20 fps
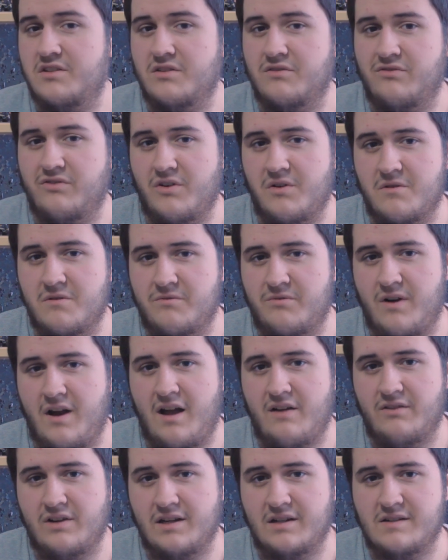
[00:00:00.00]
the phone for
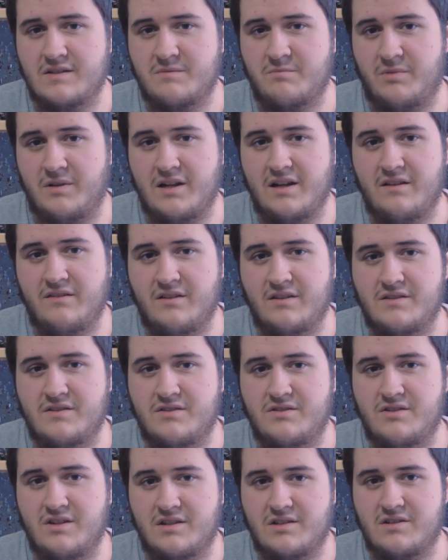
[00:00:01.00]
having a display
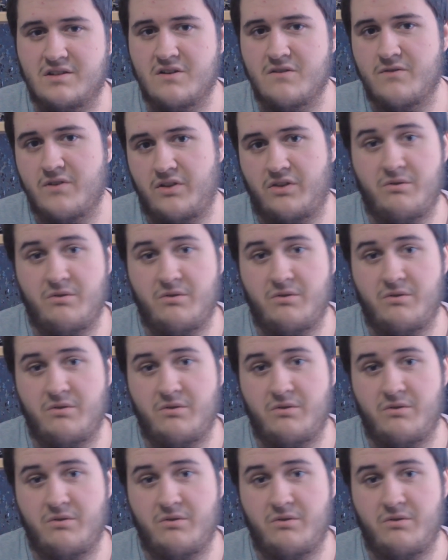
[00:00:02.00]
that's just over